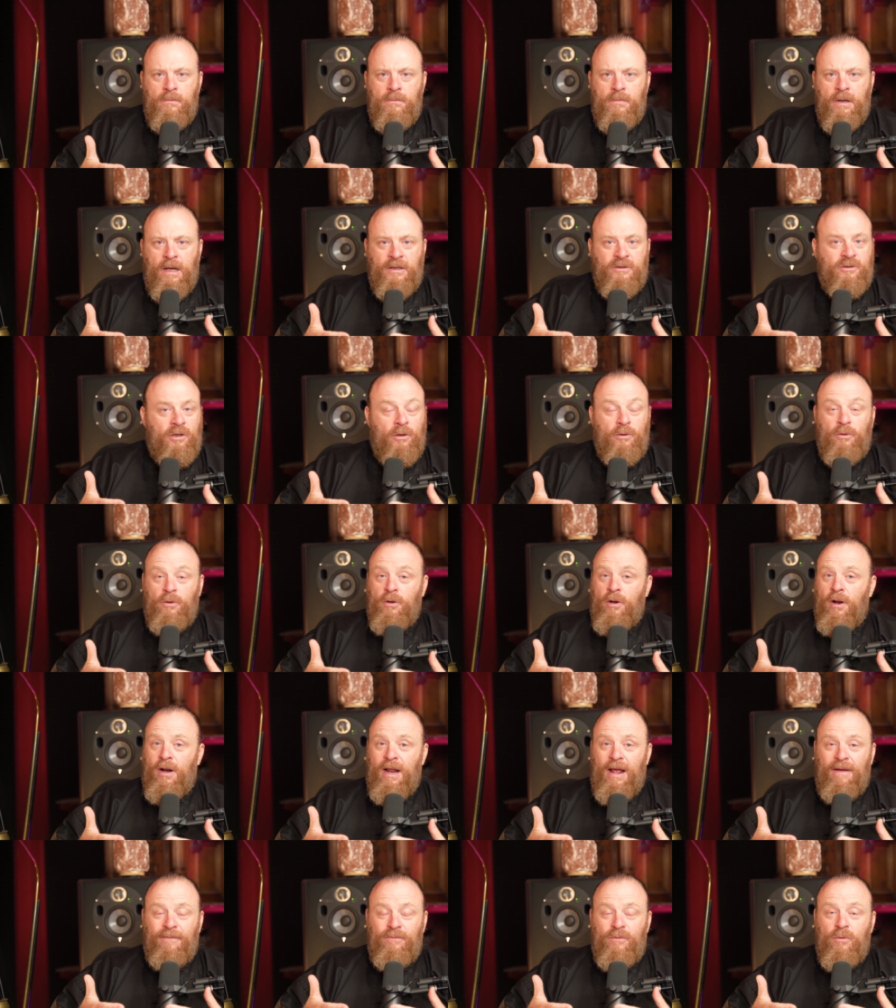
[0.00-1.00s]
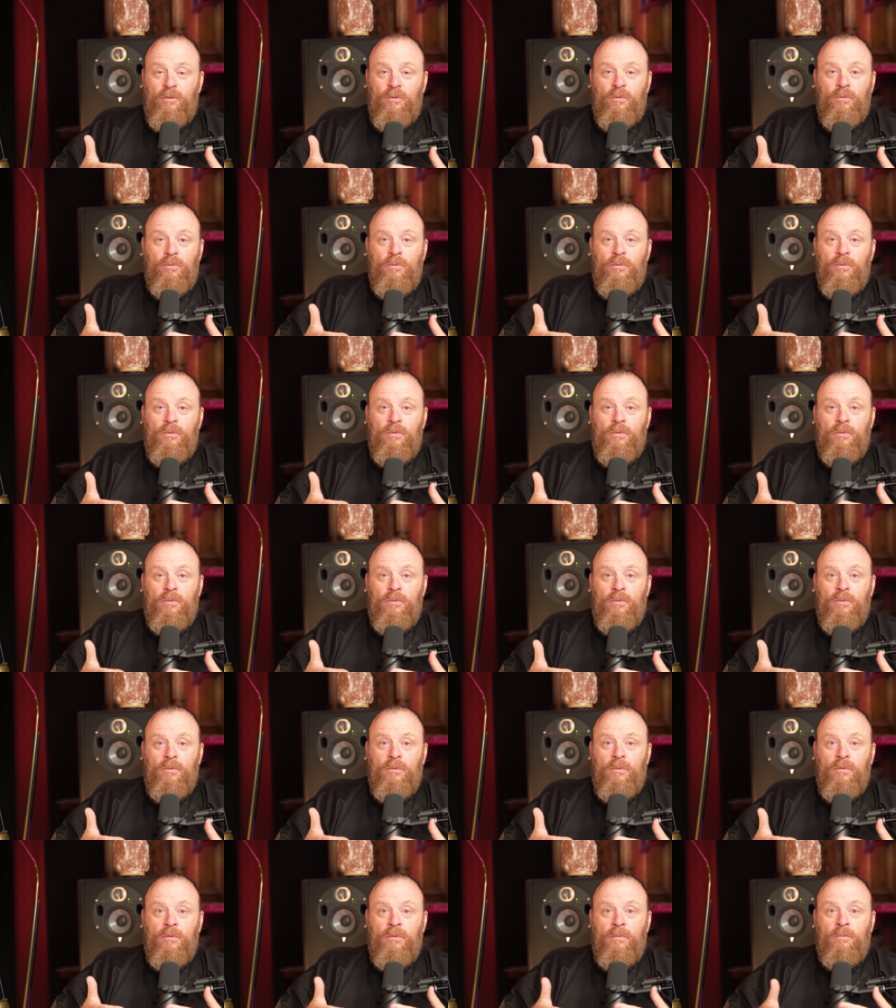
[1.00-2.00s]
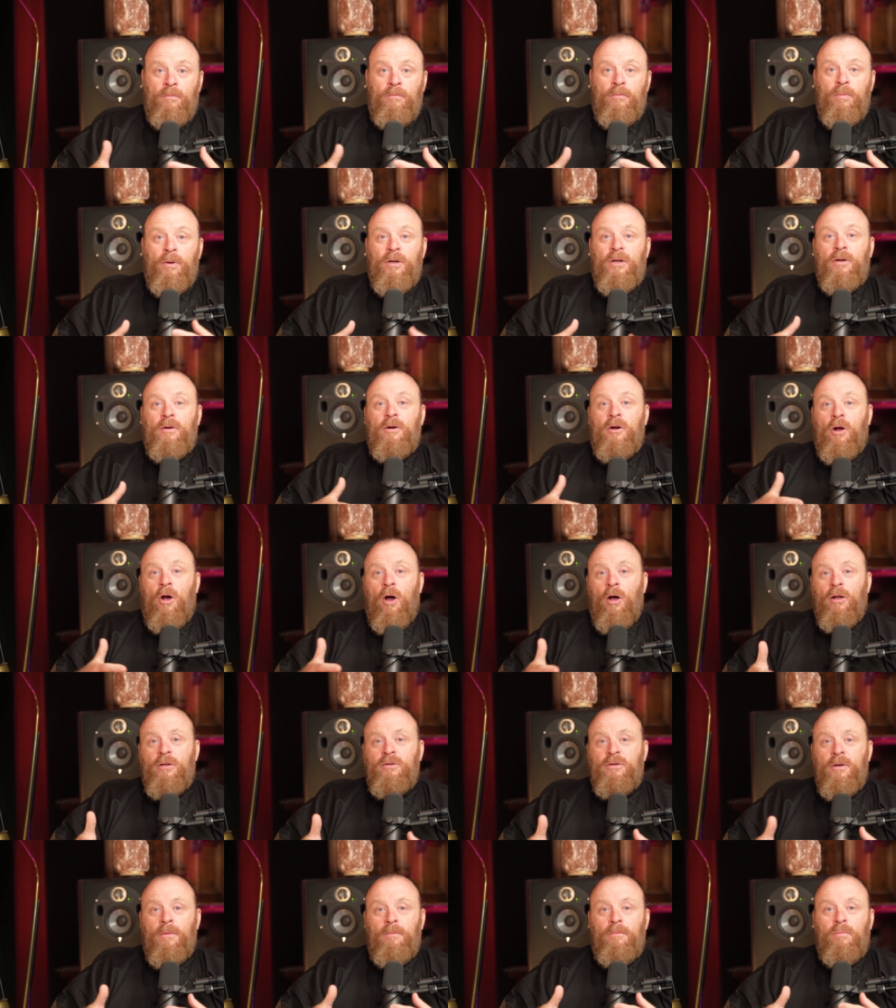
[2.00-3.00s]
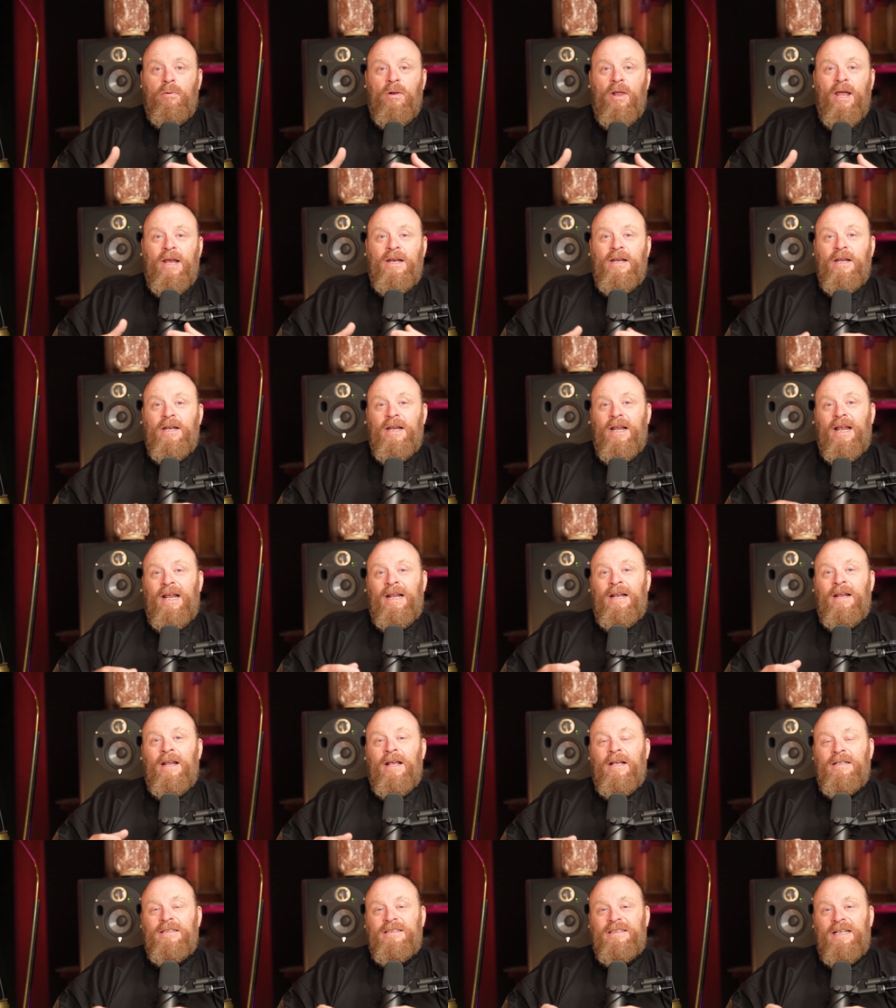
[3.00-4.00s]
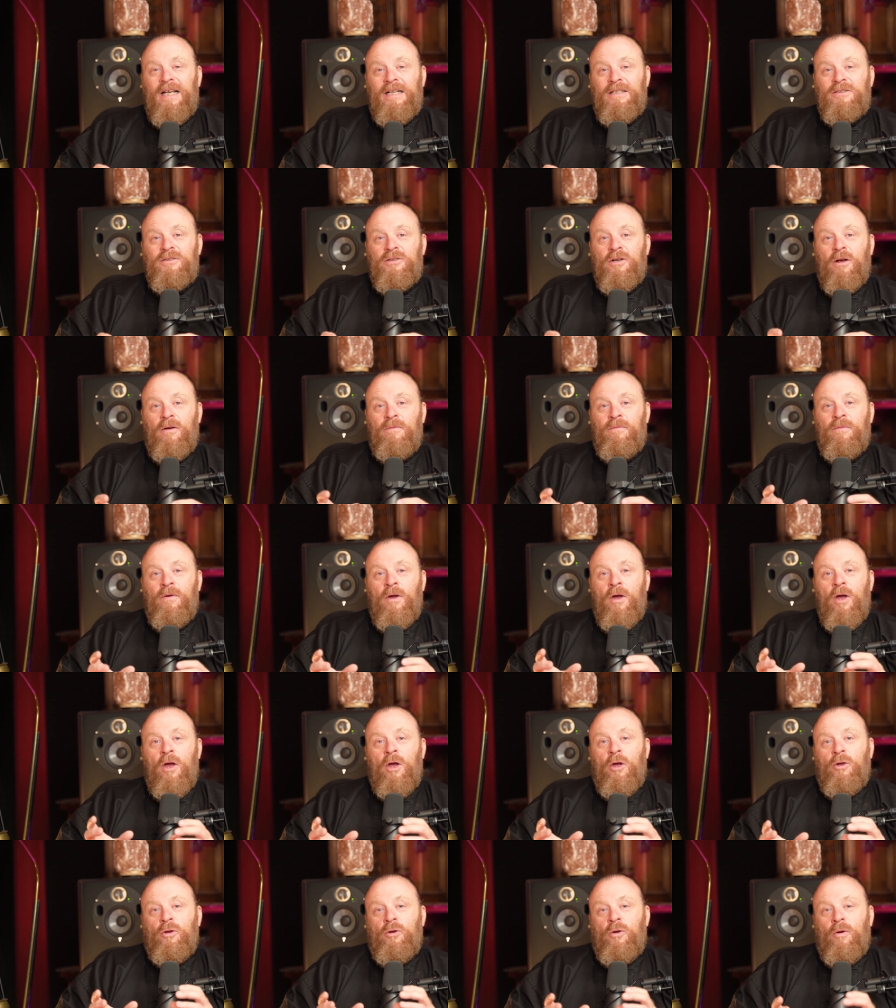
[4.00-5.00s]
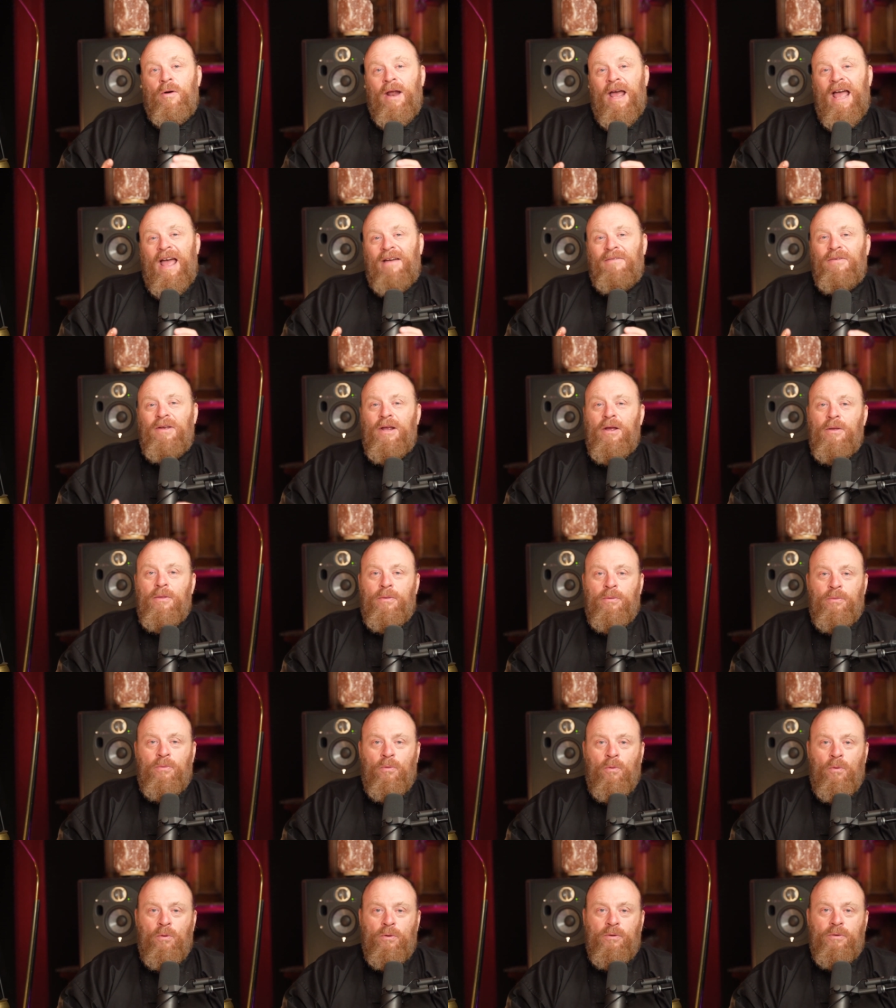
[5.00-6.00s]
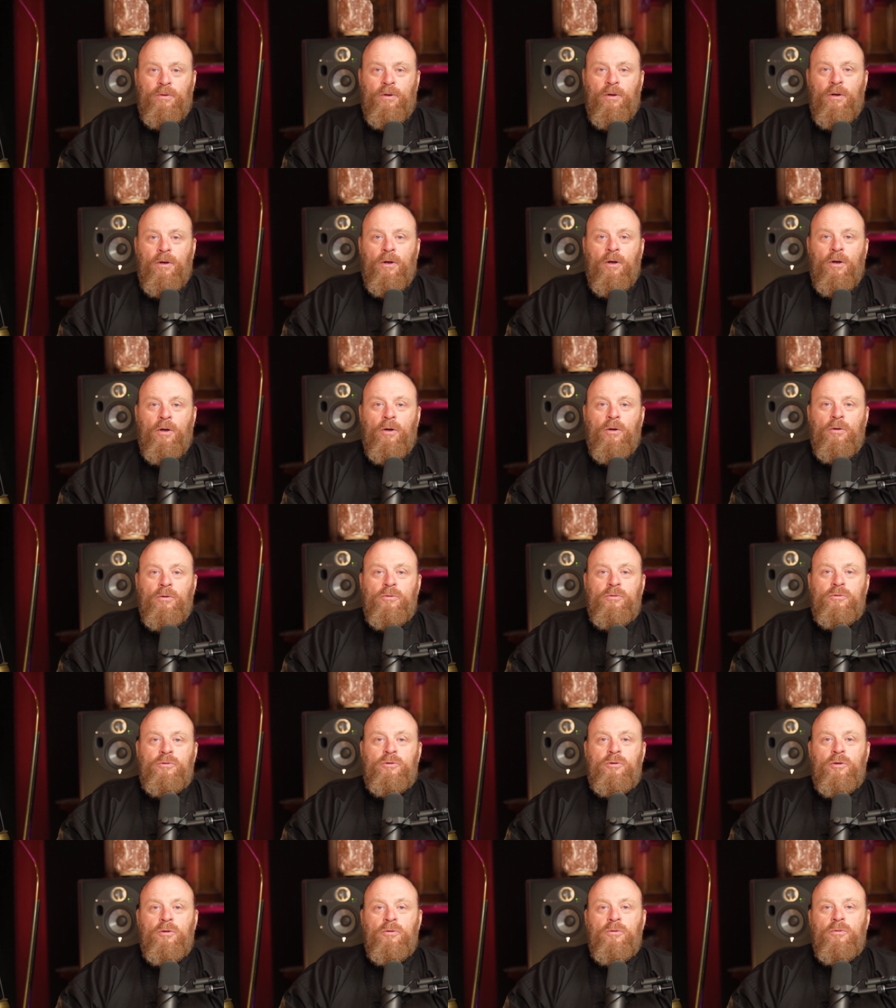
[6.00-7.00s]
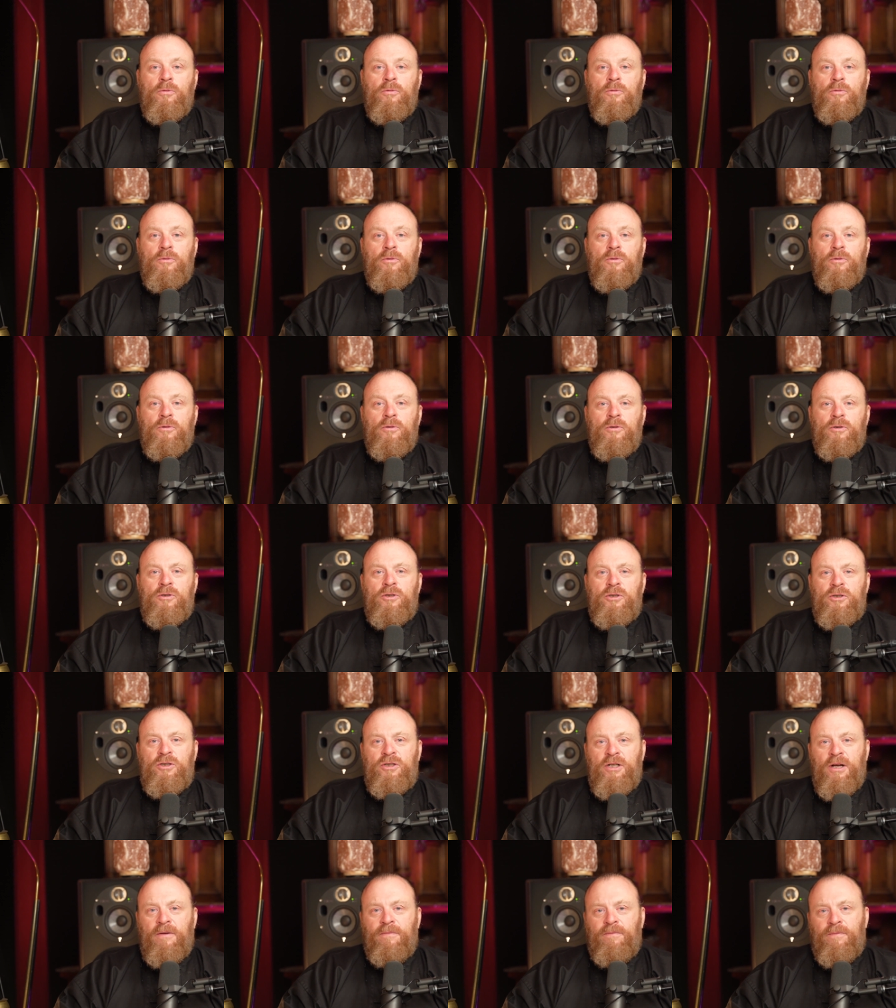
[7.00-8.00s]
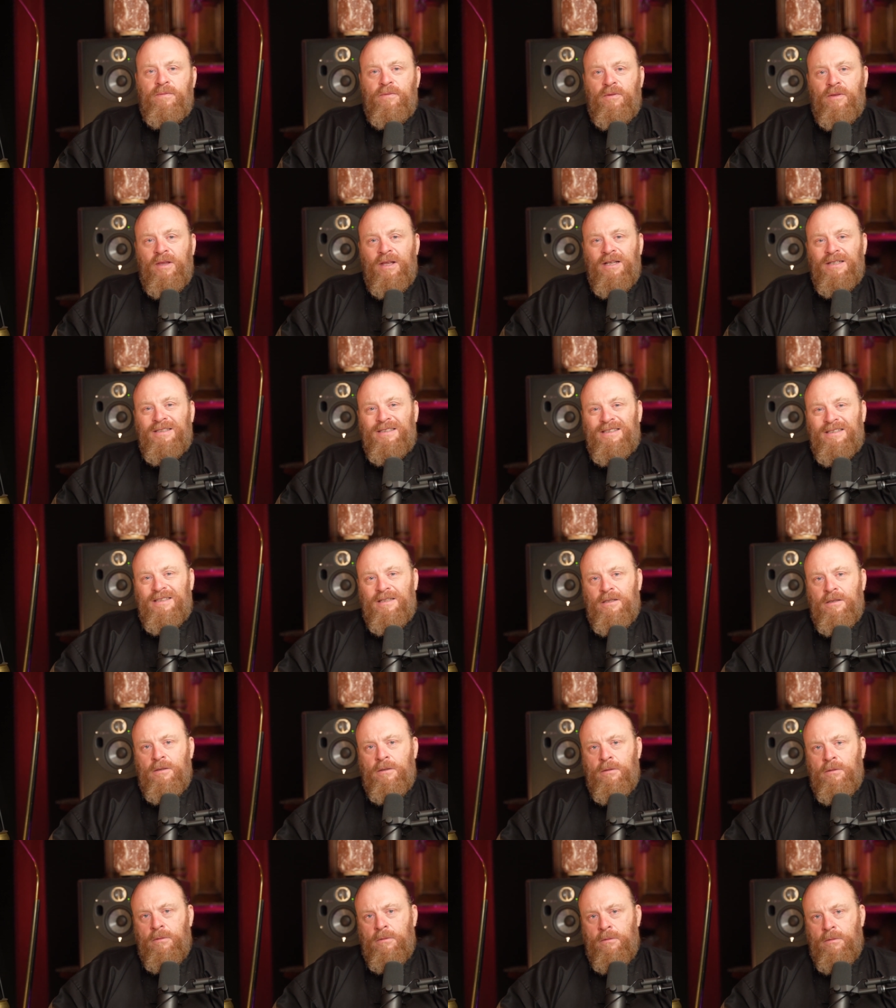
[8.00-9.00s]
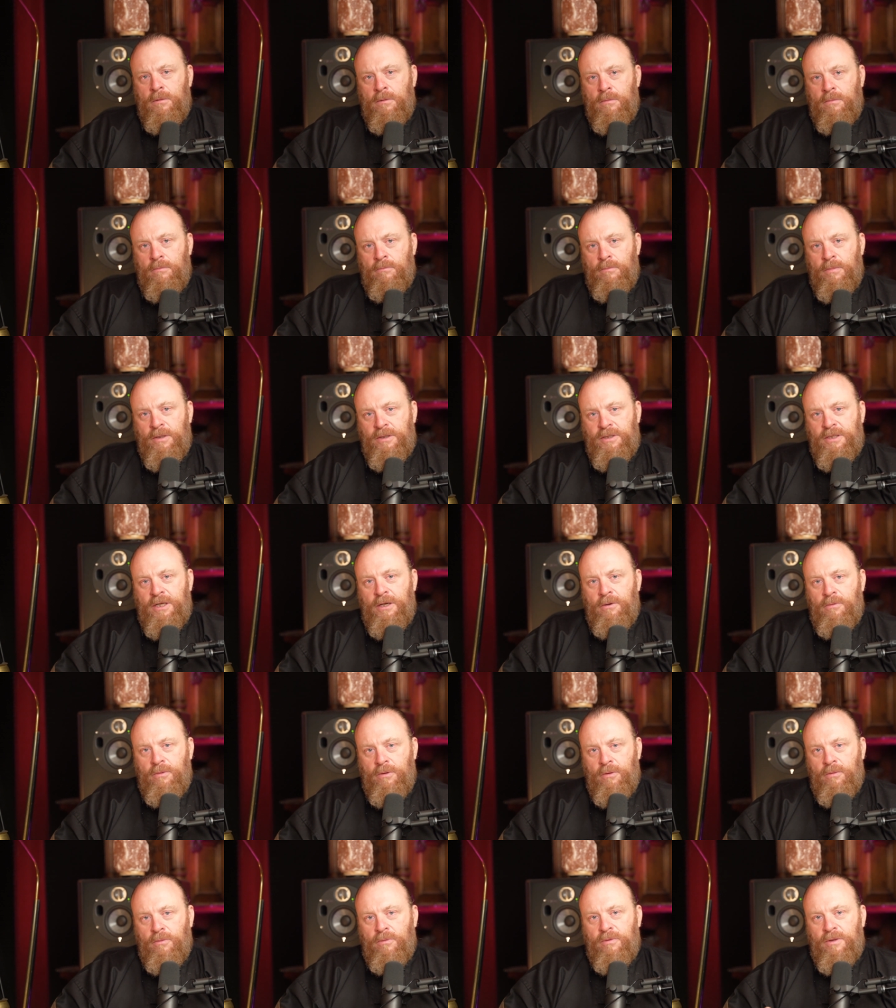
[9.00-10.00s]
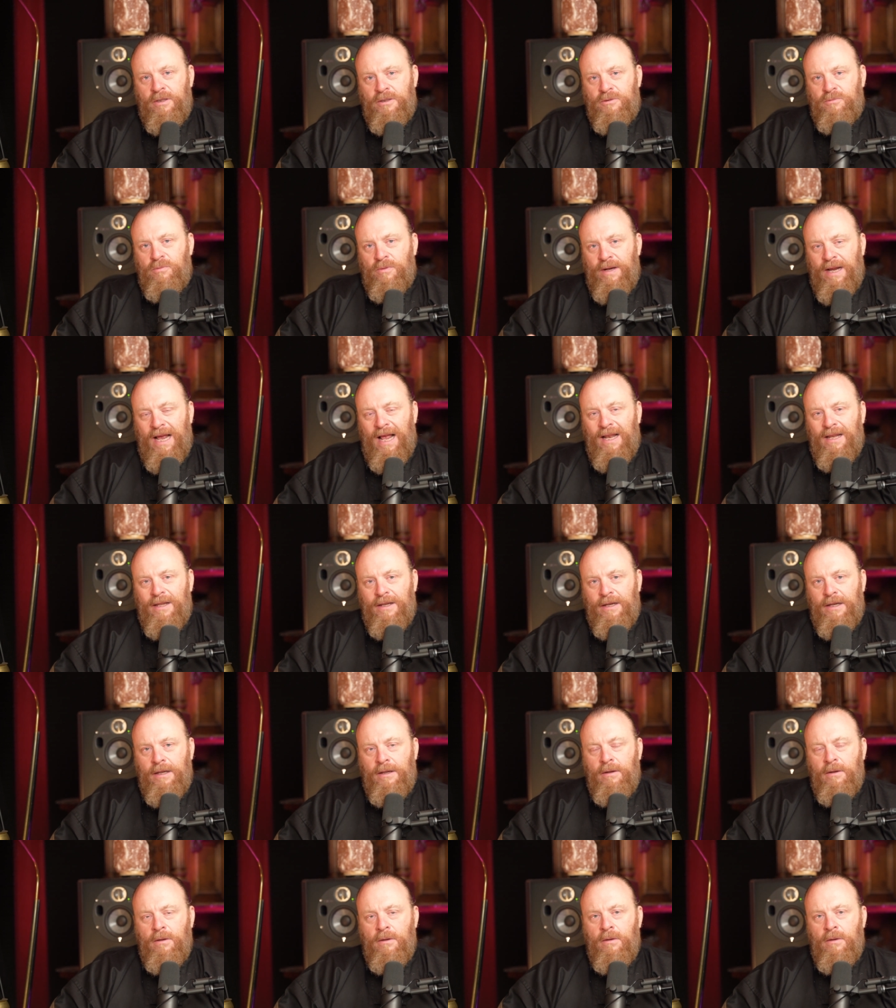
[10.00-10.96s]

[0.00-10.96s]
And so you don't have to contemplate it in a sense of you're having a thought to shift this material, this reality.